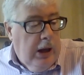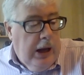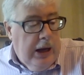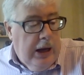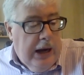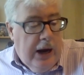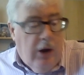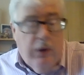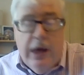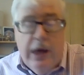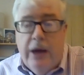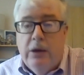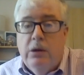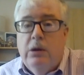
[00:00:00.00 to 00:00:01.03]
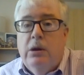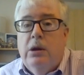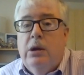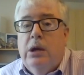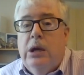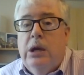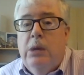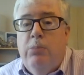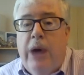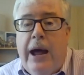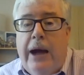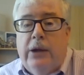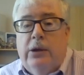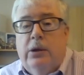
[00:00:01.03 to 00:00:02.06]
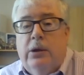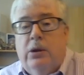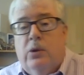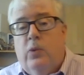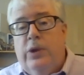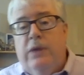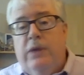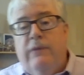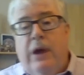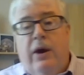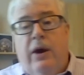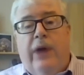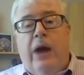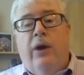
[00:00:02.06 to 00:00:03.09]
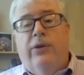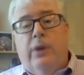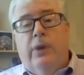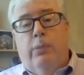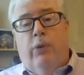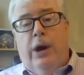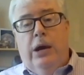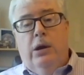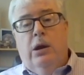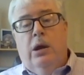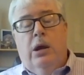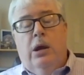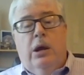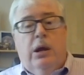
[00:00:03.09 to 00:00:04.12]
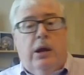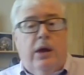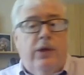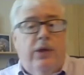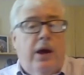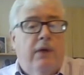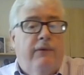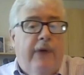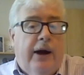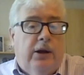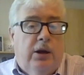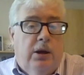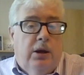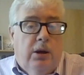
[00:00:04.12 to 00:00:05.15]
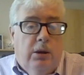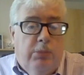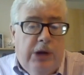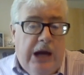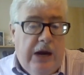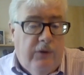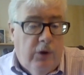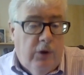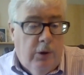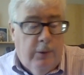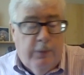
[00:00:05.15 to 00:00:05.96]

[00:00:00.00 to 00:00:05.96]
and how that impact within various areas of the brain can then affect behavior